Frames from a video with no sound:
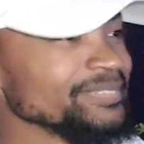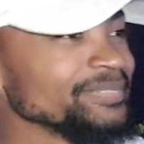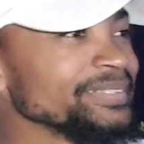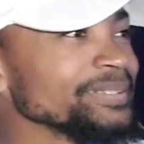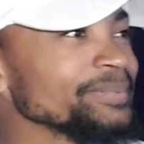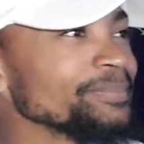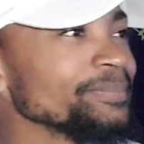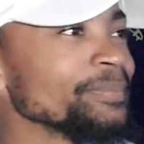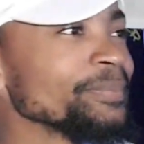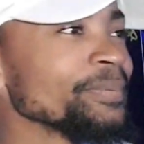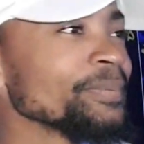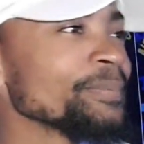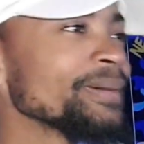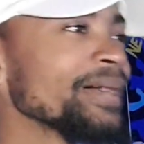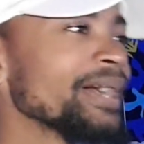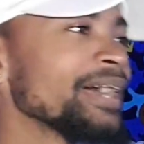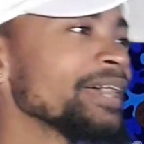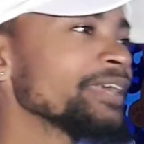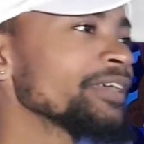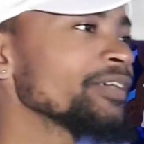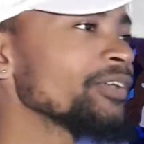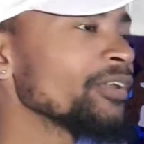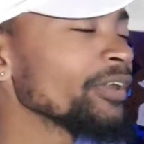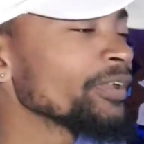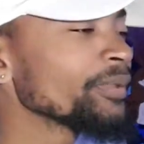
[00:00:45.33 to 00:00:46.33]
I mean? But my
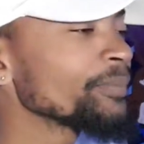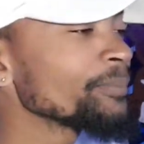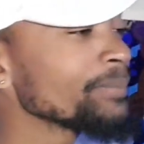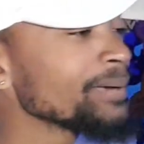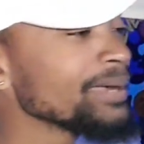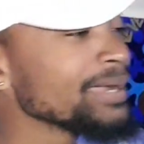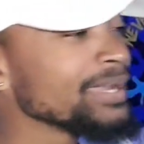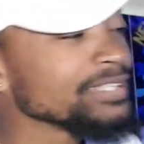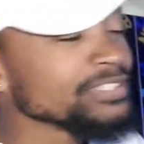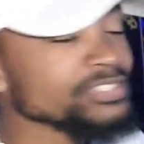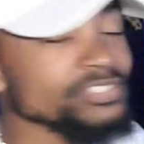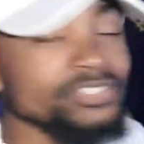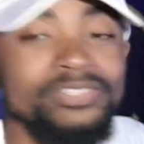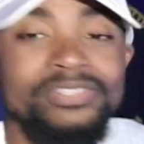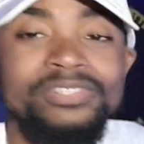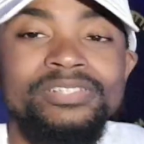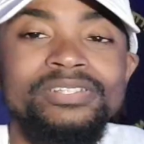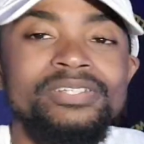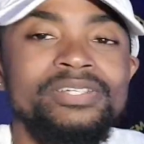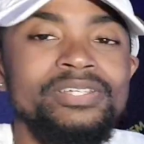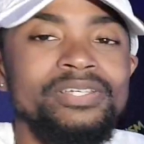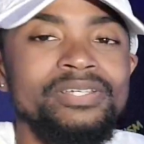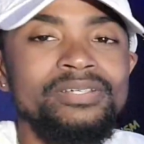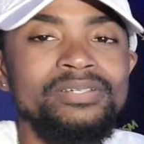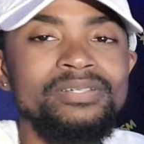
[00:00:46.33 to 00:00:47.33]
mind gone to mine, so
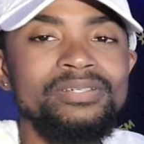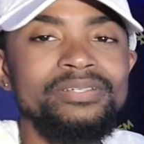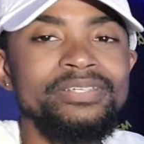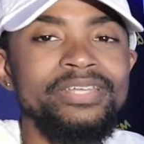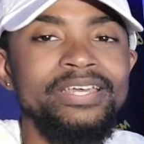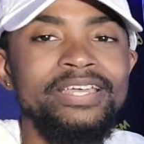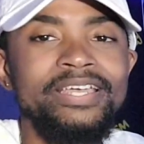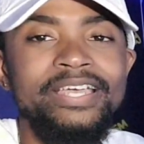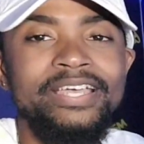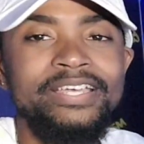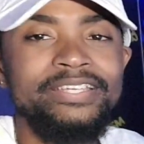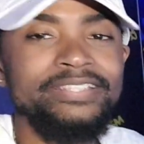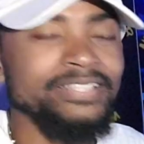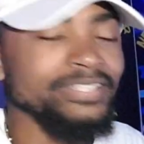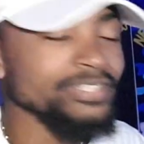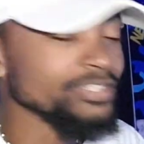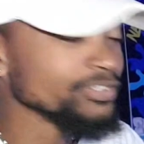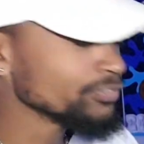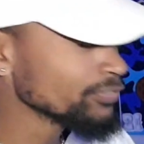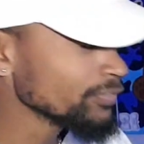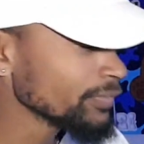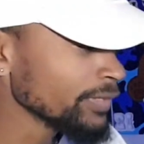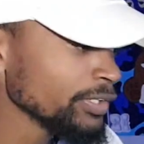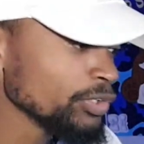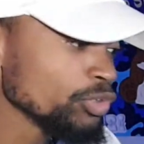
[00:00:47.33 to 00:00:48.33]
that I
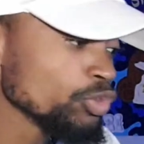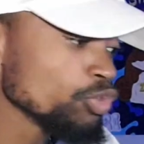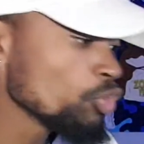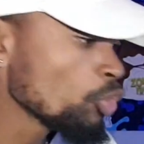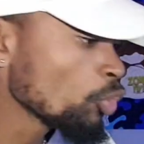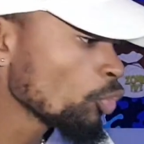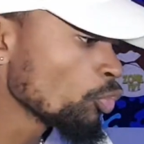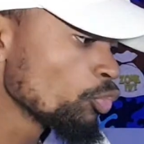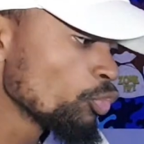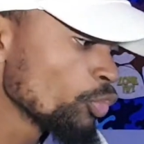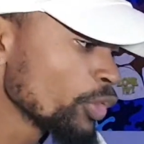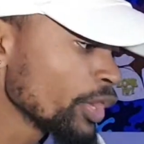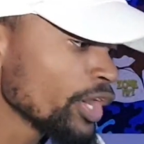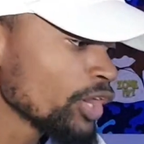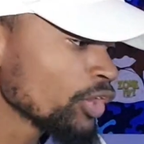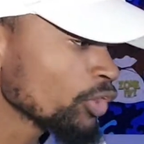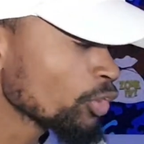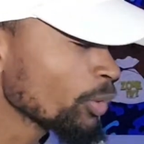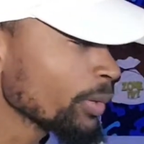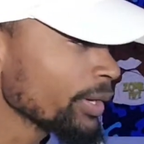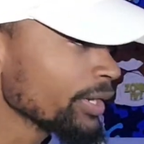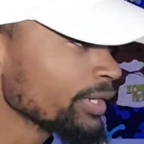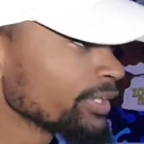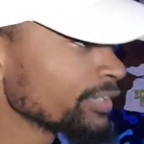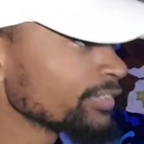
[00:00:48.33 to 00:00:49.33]
identify you real
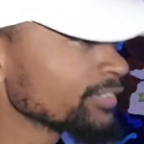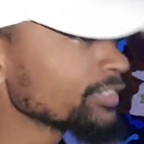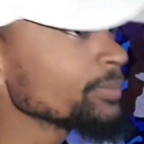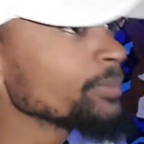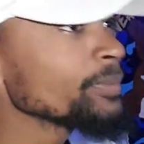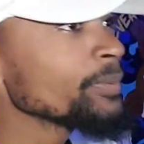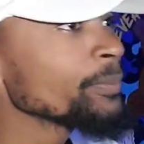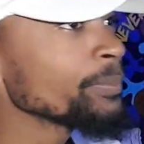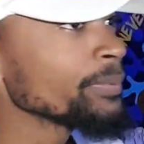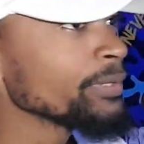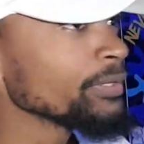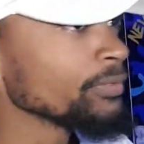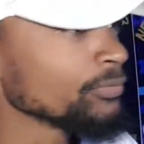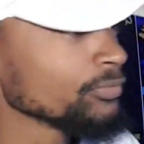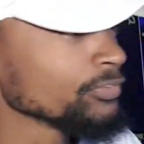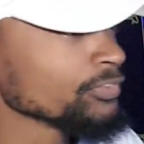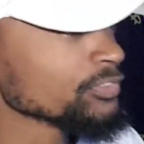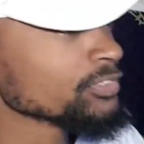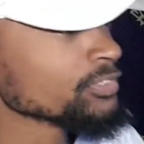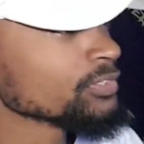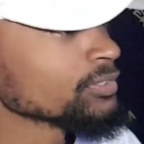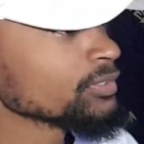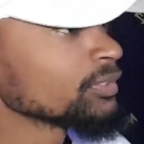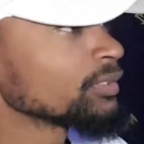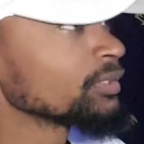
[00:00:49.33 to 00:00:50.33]
quick. You see me,
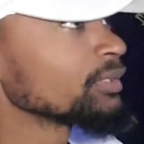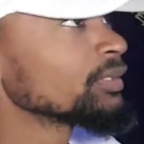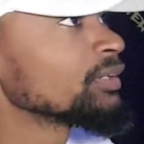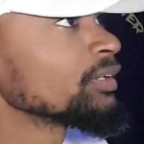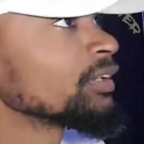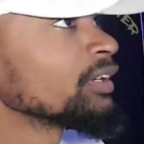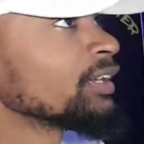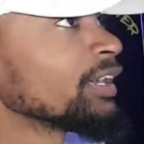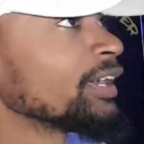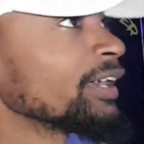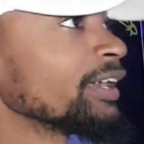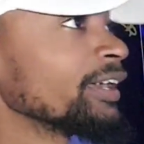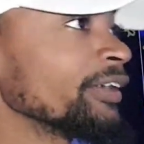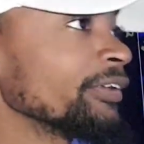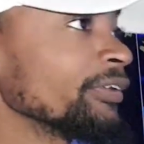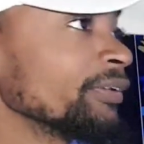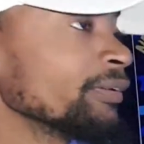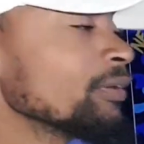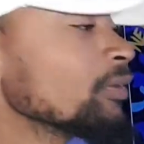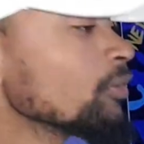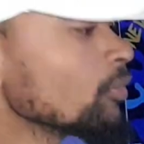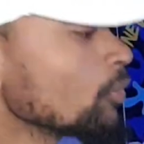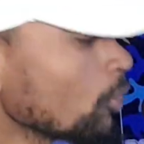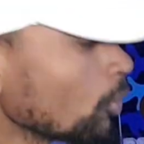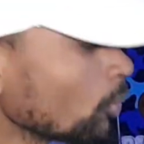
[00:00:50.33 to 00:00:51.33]
Pheelz? I don't
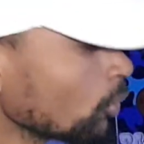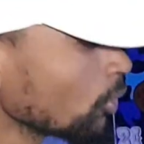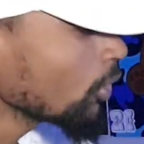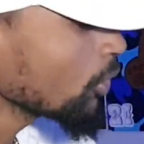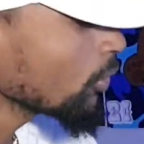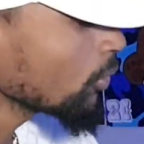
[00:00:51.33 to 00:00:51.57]
know, hold